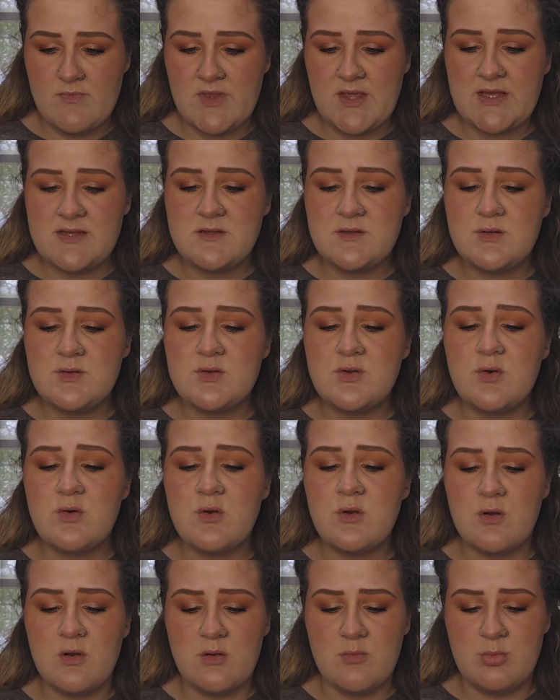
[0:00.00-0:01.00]
It's
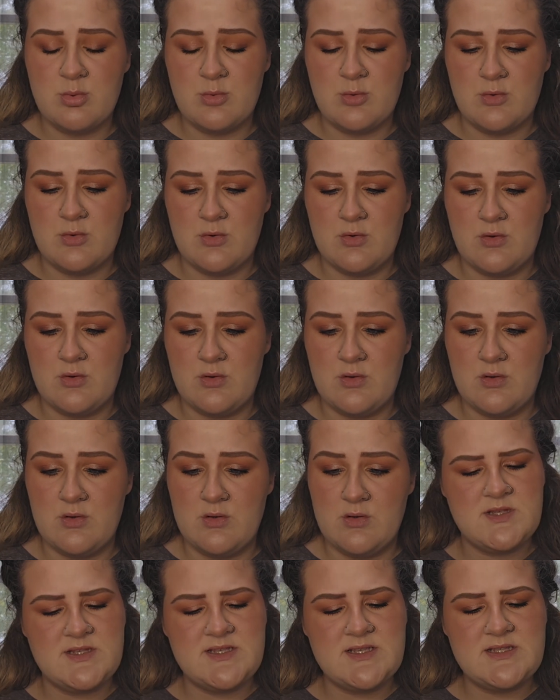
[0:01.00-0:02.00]
adorable.
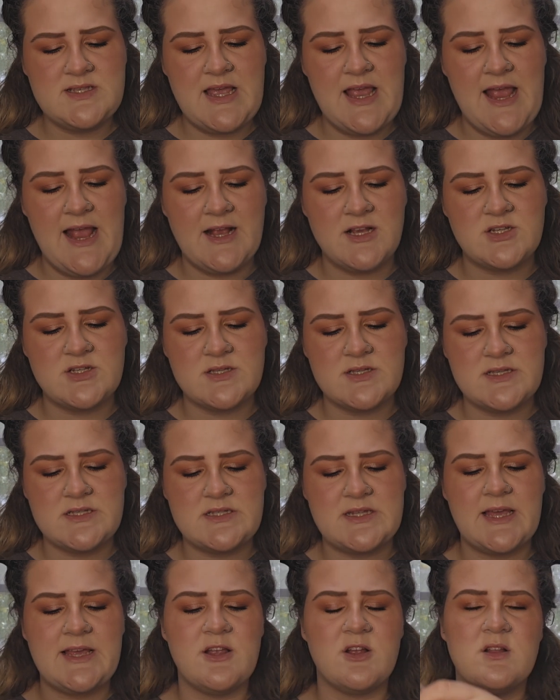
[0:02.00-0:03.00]
Does this actually
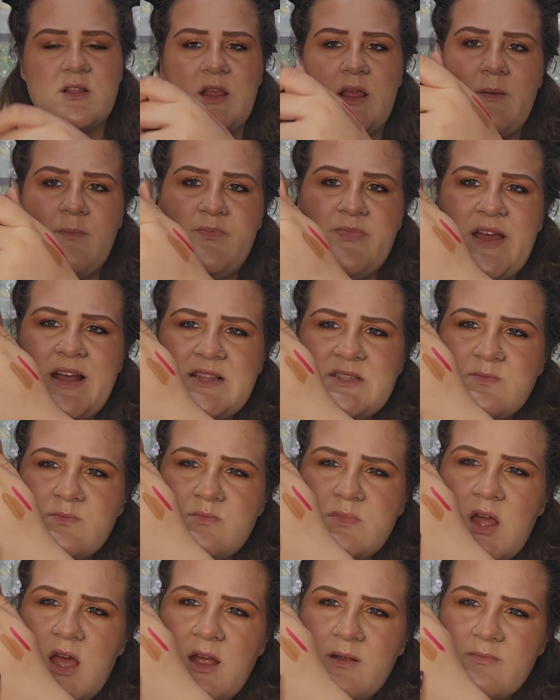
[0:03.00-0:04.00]
stain your lip? That's
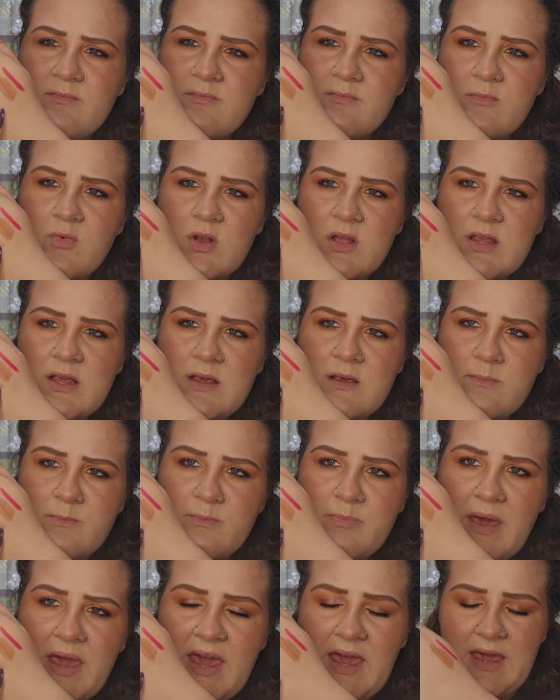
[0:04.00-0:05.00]
not really
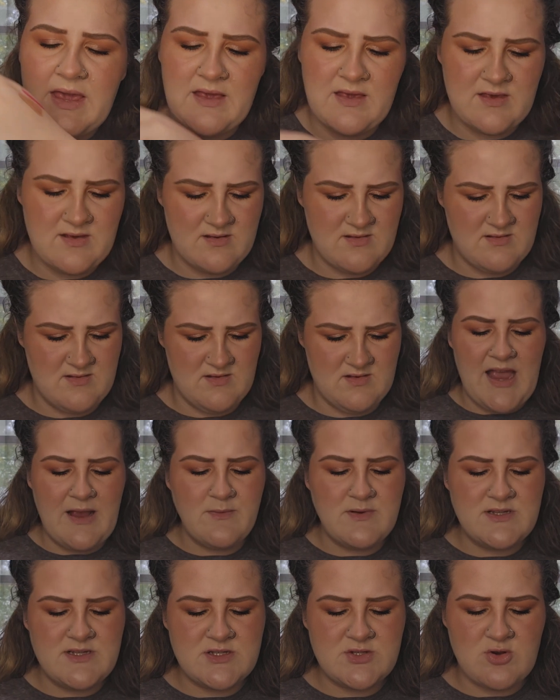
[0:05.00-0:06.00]
pink. I
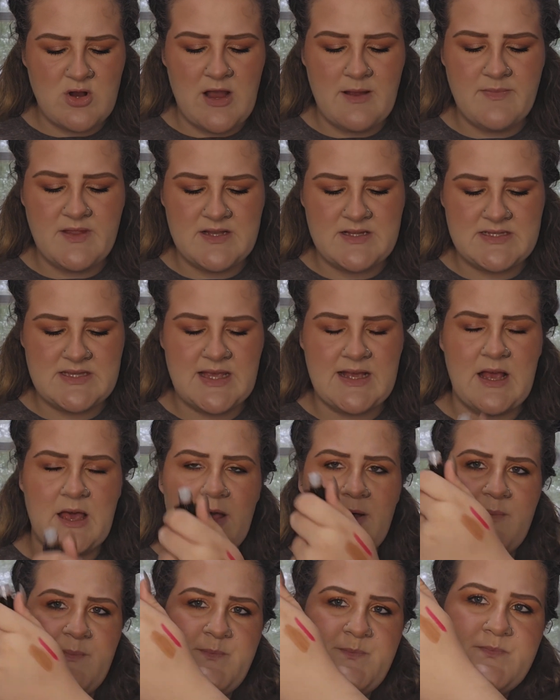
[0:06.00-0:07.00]
would describe that as like
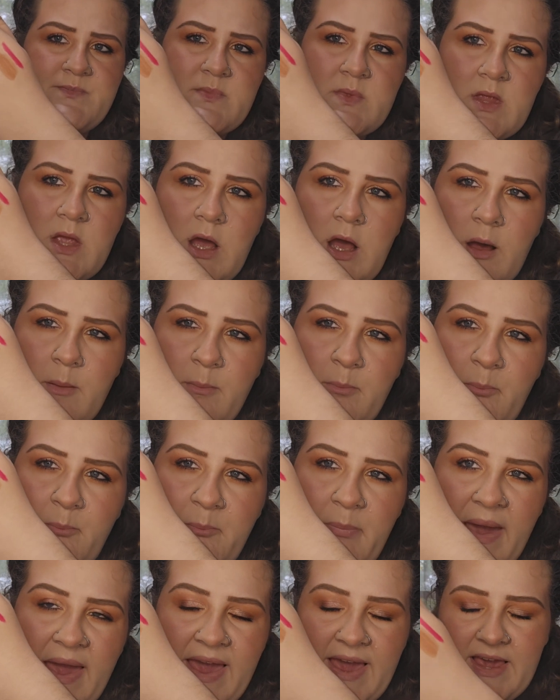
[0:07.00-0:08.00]
a
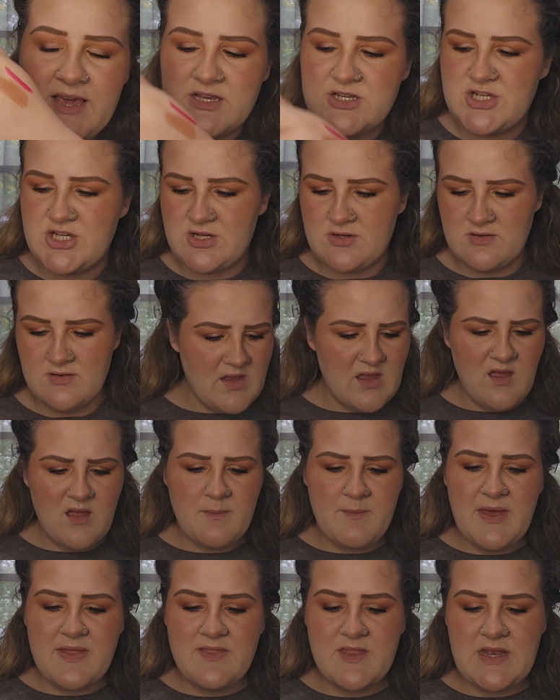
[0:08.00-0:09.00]
beige.
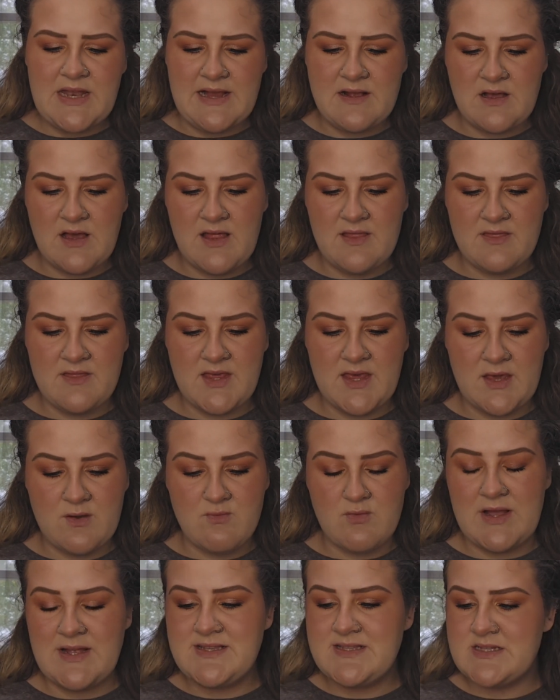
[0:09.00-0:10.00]
And then I got the
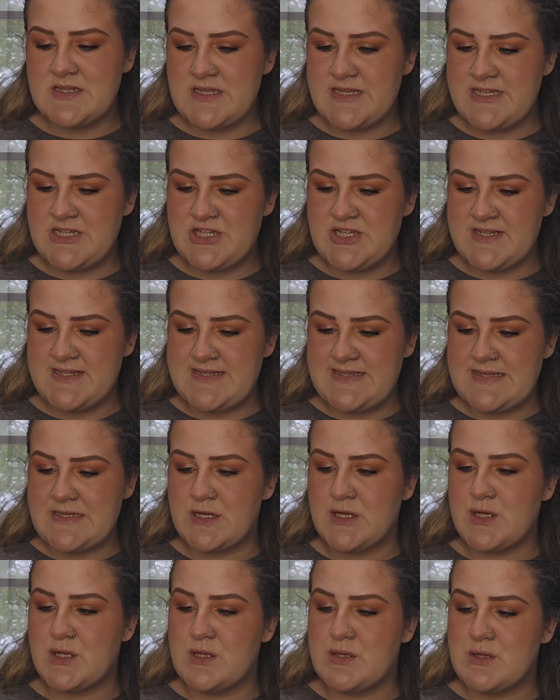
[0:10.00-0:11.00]
Red Delicious
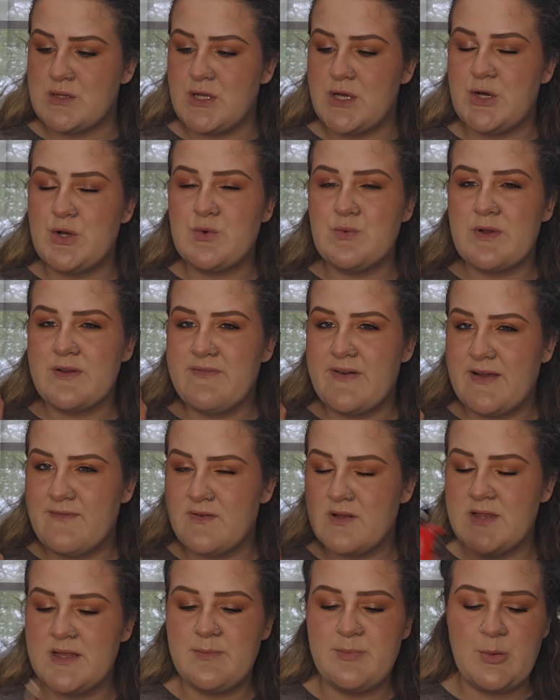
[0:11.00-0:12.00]
Glow
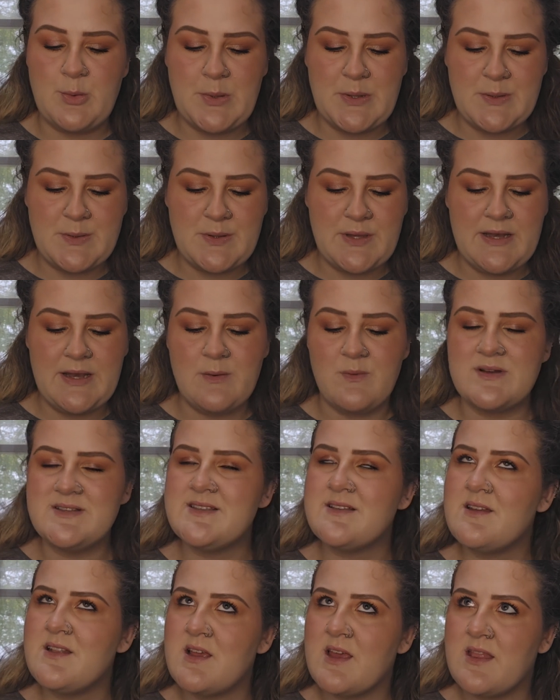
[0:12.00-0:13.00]
Reviver Lip Oil, and I
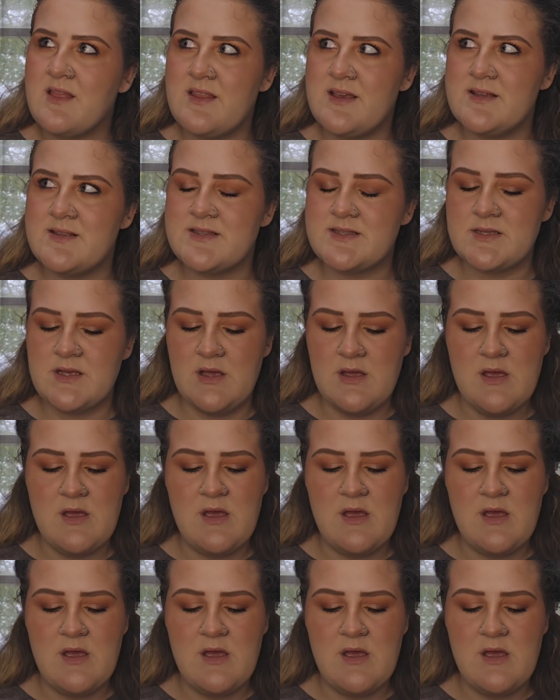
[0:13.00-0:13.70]
wasn't going to get this,